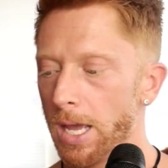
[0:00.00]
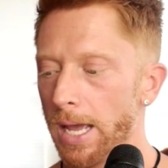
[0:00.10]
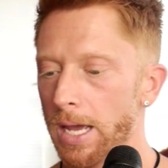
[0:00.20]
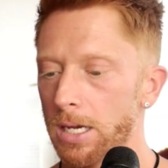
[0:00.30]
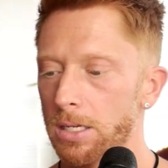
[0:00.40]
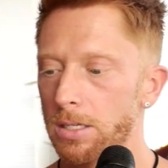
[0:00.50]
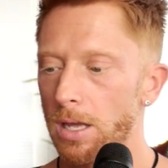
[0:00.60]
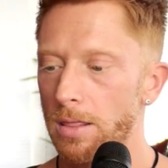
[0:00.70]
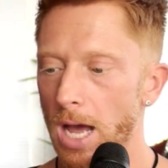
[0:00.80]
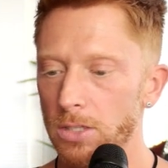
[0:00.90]
And
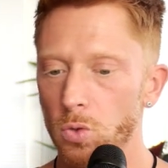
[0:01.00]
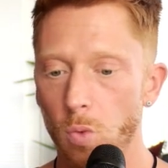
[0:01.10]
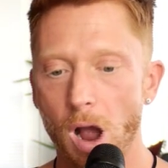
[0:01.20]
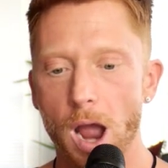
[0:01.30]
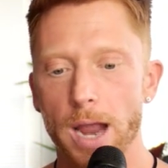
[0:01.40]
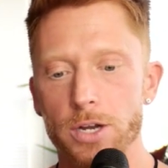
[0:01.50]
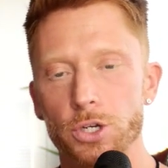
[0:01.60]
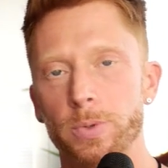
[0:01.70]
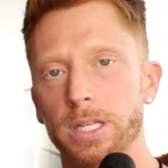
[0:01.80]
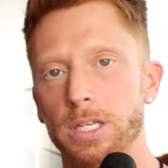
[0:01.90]
that's why
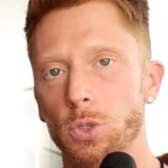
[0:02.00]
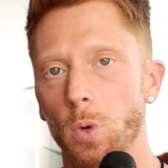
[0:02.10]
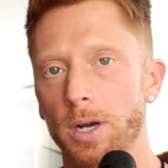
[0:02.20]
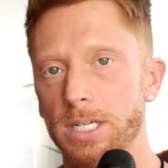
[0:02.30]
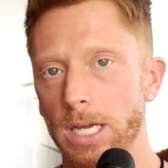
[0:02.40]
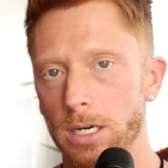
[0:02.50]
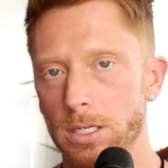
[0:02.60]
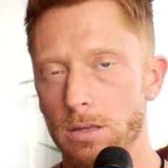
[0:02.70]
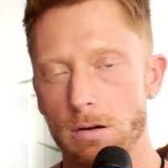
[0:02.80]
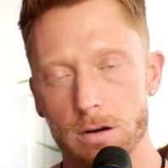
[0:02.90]
doing this work to get into
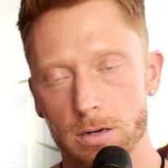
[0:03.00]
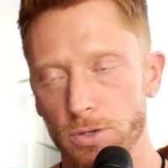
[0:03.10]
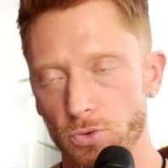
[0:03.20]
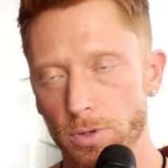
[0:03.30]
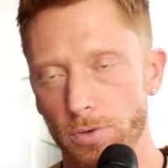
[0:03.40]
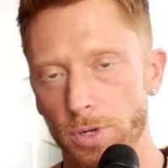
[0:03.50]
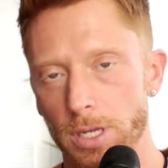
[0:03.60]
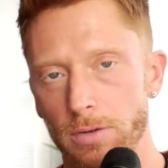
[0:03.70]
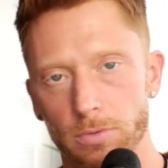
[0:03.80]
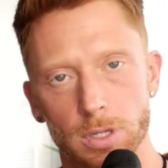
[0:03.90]
the heart is really,
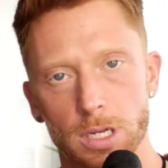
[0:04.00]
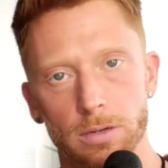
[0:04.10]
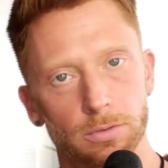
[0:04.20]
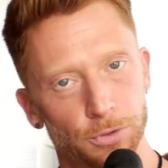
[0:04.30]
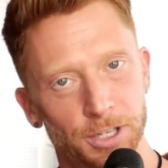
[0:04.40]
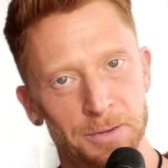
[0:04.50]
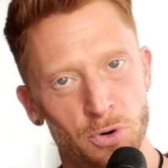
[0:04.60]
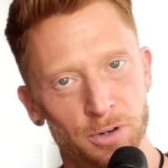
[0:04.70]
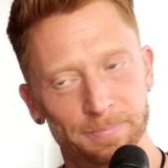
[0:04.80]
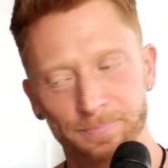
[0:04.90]
really, really, really
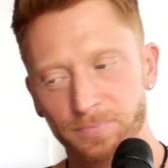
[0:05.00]
important.